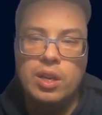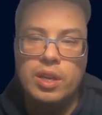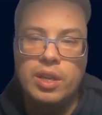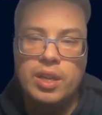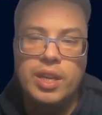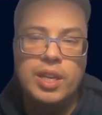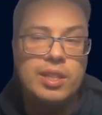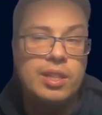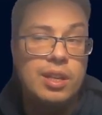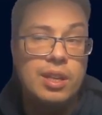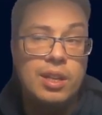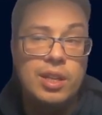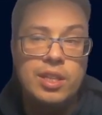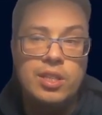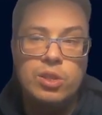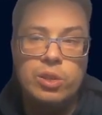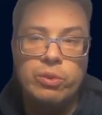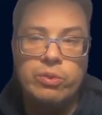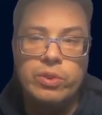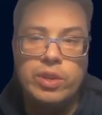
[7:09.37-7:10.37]
get
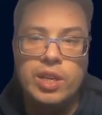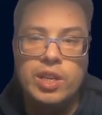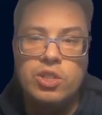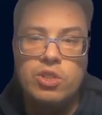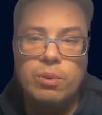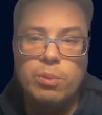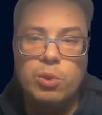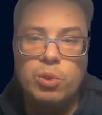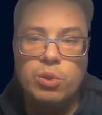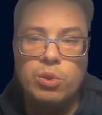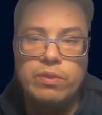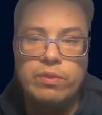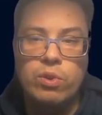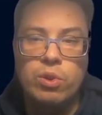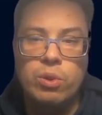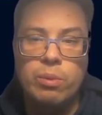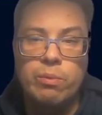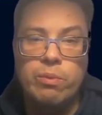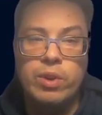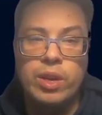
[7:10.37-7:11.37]
list of attributes
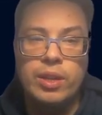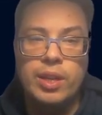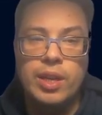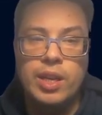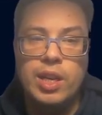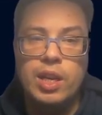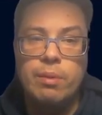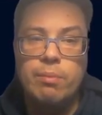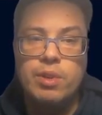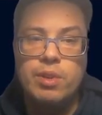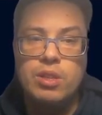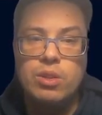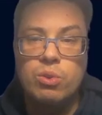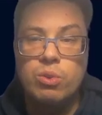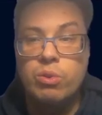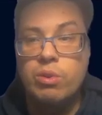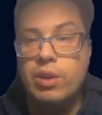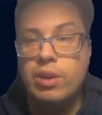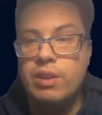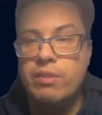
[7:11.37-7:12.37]
from one element
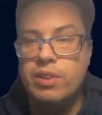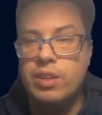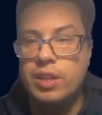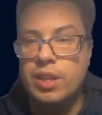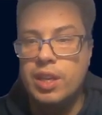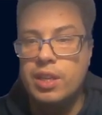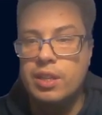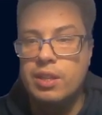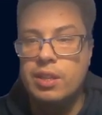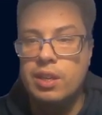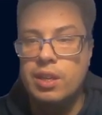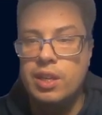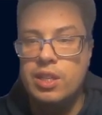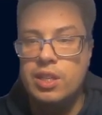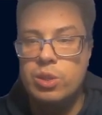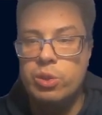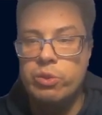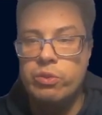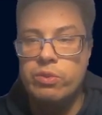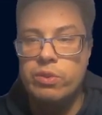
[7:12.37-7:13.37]
or even get
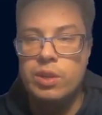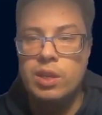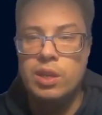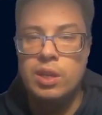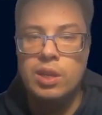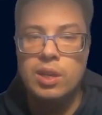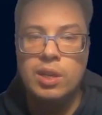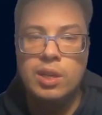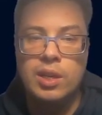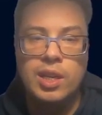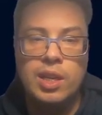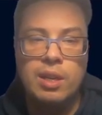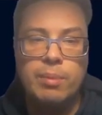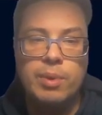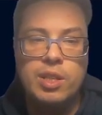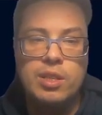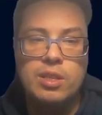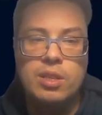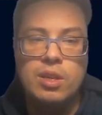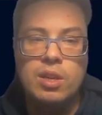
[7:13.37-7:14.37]
list of
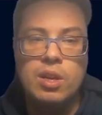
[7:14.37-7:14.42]
elements.